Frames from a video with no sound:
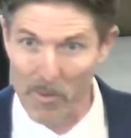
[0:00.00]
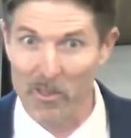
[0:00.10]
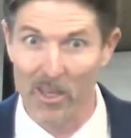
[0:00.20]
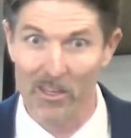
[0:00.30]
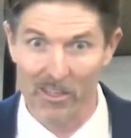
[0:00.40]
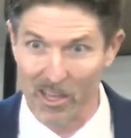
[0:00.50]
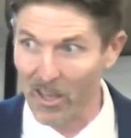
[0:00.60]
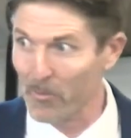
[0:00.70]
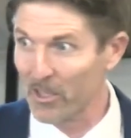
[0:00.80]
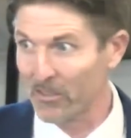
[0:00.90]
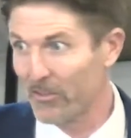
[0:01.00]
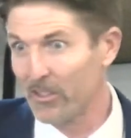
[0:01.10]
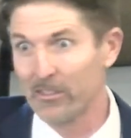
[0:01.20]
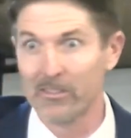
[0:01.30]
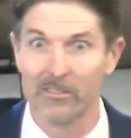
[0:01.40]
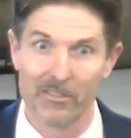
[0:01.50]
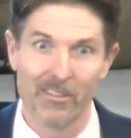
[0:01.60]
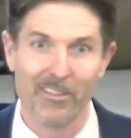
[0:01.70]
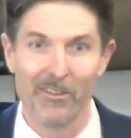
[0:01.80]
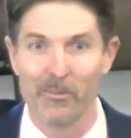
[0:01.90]
Maybe at the end of the day, I'll be convinced,
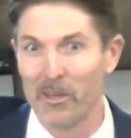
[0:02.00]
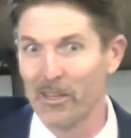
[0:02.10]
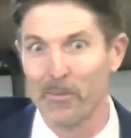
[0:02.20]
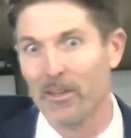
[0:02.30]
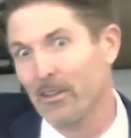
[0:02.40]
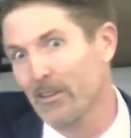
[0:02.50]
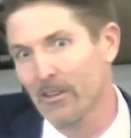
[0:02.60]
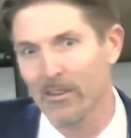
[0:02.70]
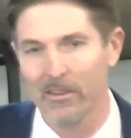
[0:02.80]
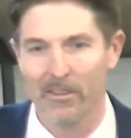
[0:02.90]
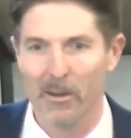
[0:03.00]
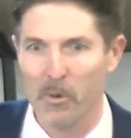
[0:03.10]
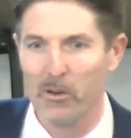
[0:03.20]
you know, to become a